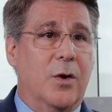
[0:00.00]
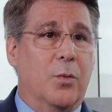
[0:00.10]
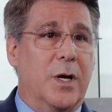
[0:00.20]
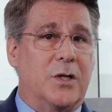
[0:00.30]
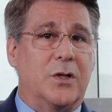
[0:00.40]

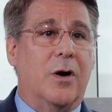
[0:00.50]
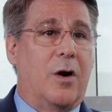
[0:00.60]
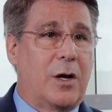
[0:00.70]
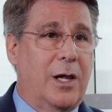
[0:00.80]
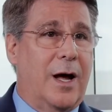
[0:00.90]
which
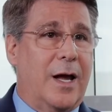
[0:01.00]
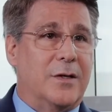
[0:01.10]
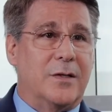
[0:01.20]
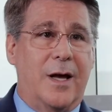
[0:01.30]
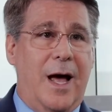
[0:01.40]
our
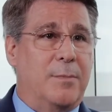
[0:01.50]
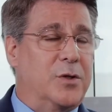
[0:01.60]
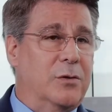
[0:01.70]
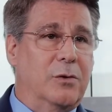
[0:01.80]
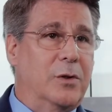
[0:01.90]
clients
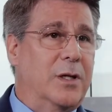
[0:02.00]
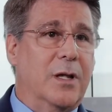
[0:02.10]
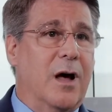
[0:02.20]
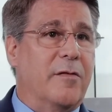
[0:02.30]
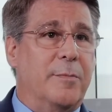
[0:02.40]
absolutely
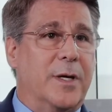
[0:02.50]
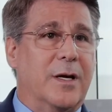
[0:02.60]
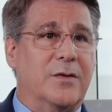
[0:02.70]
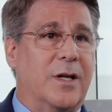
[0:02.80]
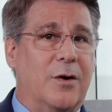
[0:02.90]
love,
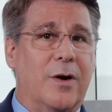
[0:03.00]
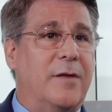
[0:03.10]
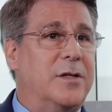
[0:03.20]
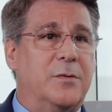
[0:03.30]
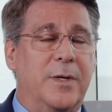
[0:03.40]
because they don't
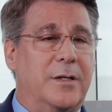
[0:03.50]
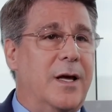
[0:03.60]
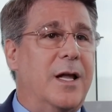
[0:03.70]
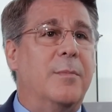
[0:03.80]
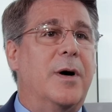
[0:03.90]
have to speak
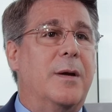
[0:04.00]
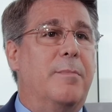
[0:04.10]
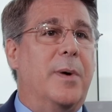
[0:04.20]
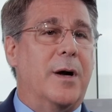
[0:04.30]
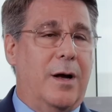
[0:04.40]
to anybody
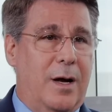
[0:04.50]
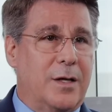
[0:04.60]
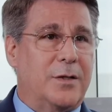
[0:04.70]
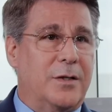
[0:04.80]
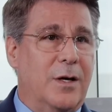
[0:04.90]
but
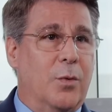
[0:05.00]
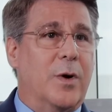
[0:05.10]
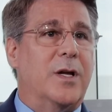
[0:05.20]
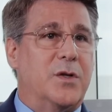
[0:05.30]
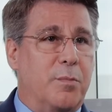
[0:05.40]
us
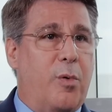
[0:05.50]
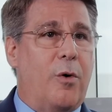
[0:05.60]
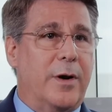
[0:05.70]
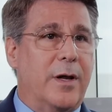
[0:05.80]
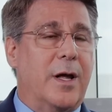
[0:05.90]
when it's
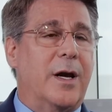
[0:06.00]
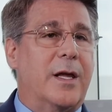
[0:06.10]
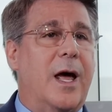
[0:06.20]
important and it